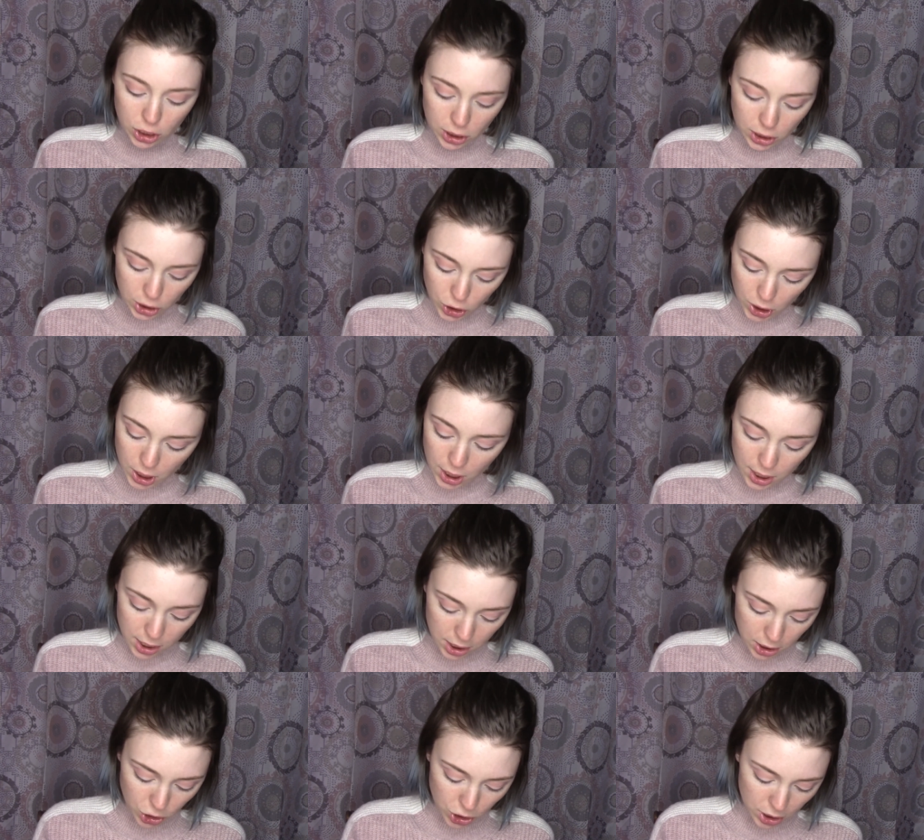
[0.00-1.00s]

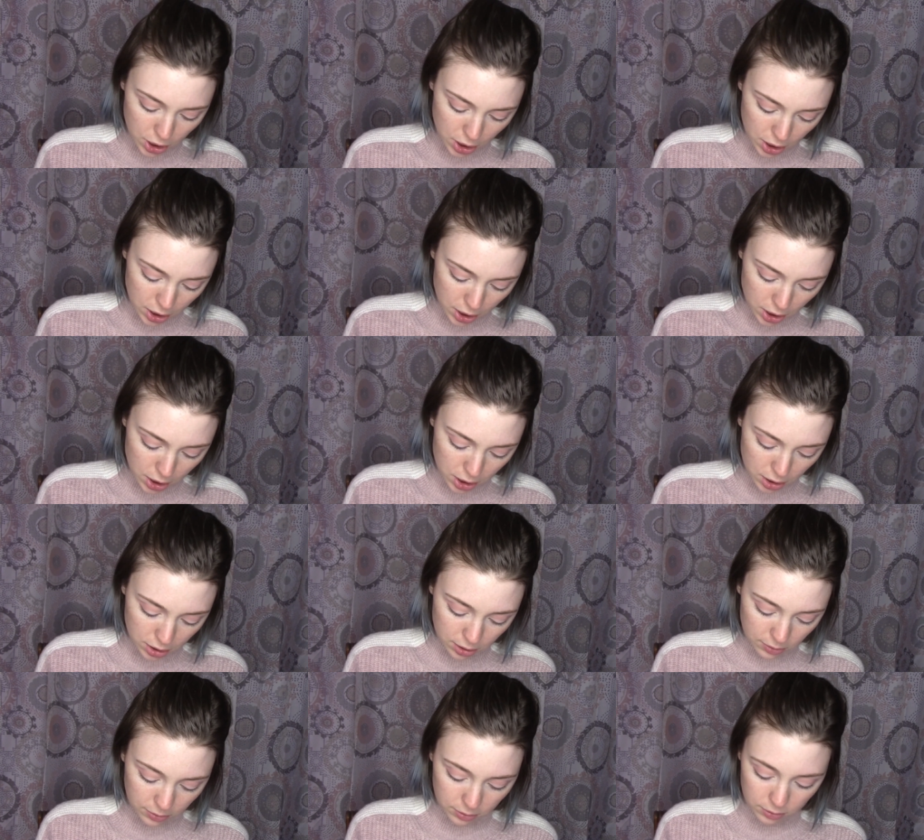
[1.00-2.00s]

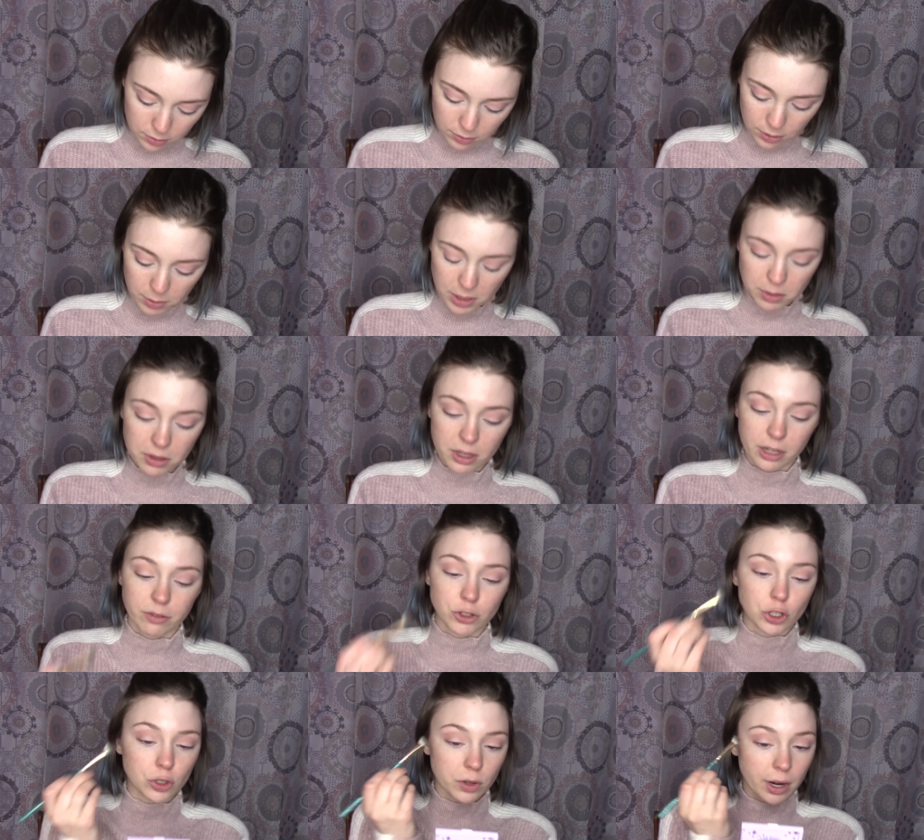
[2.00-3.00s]
Changes. Makes me think of
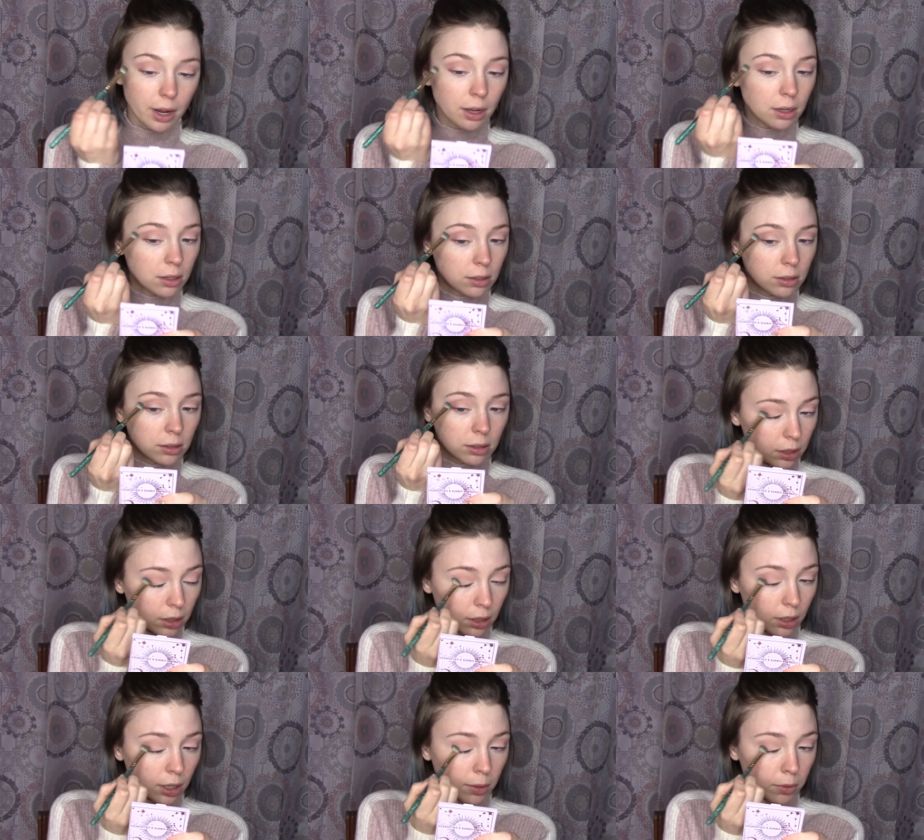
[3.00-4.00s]
Shrek.
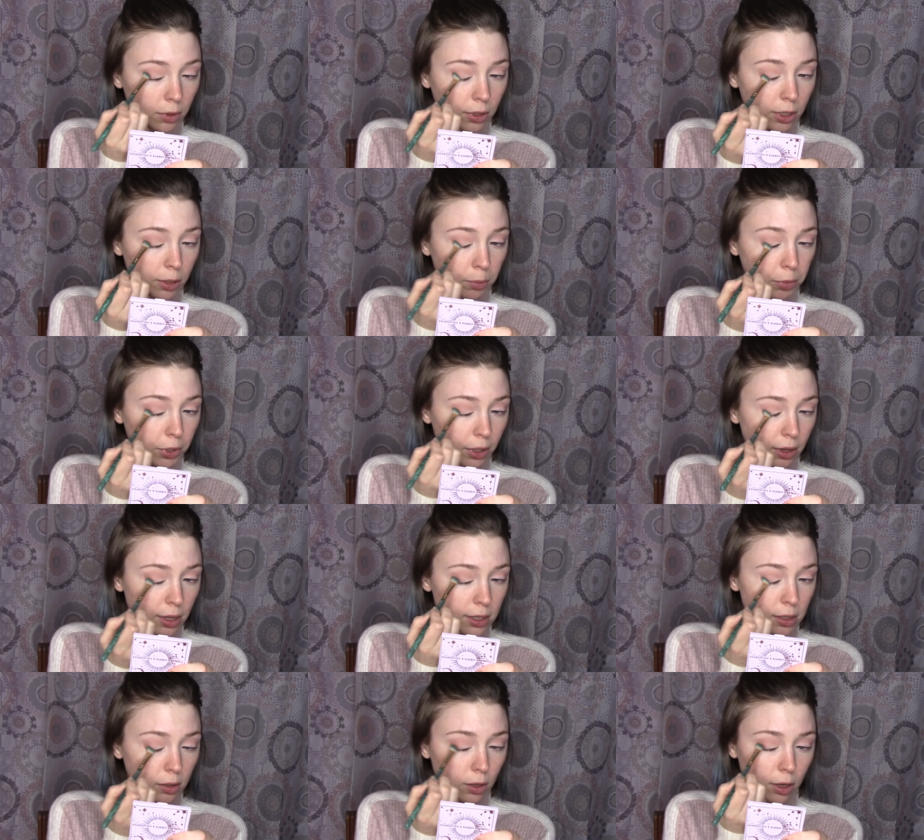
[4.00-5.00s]
And I'm gonna put
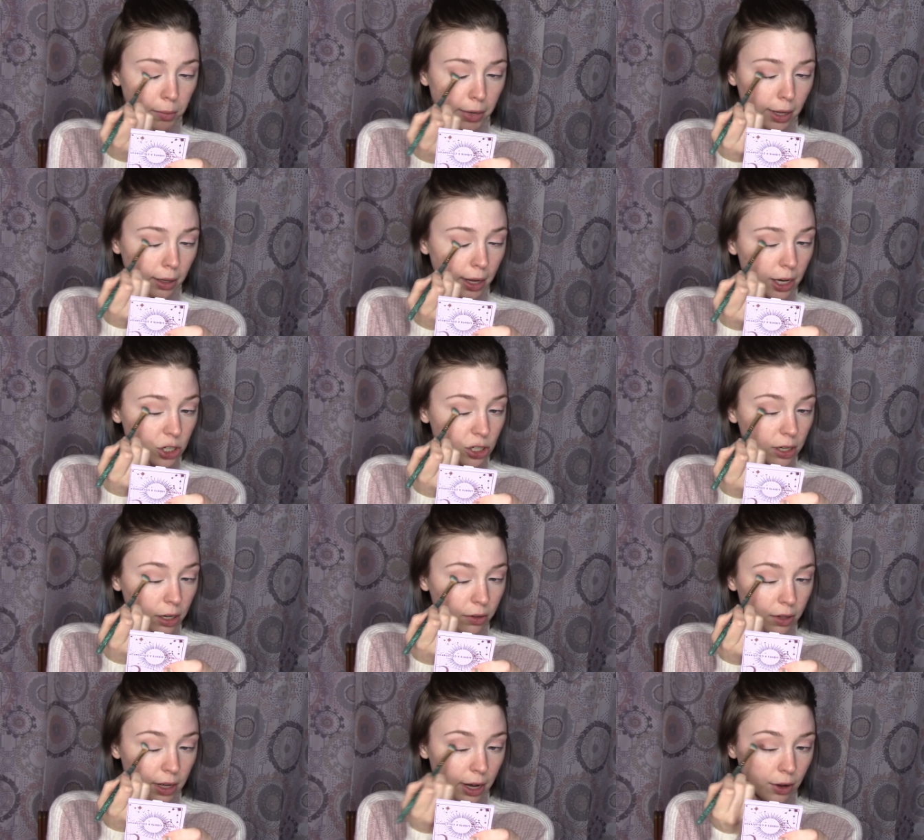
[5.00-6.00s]
this along my lash line on
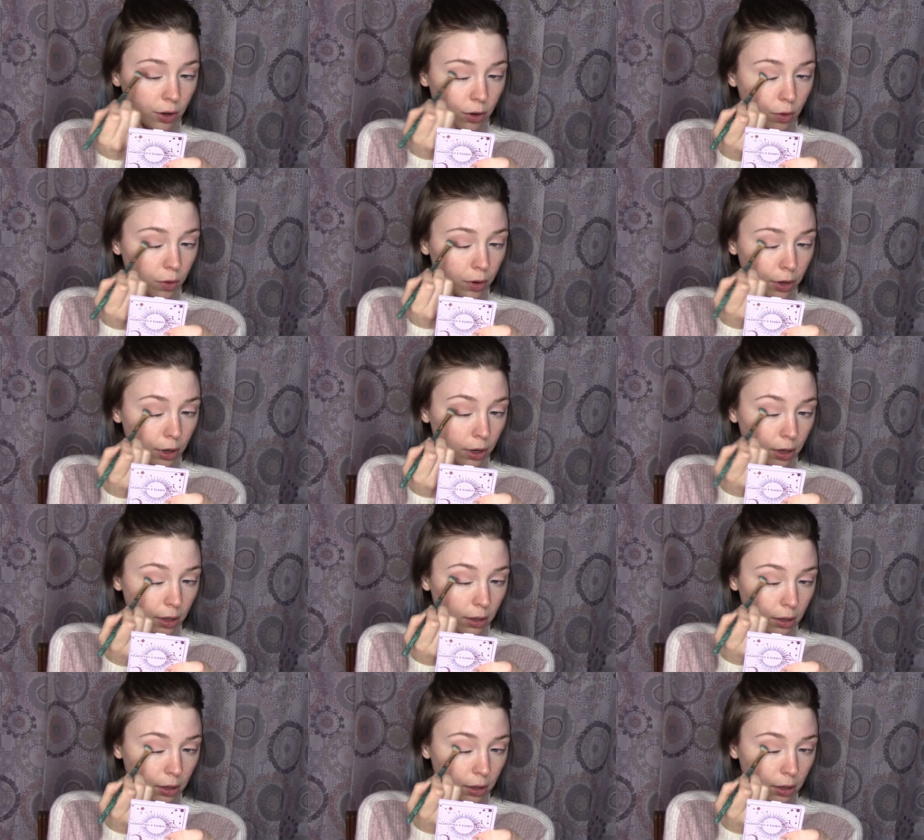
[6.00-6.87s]
the outer corner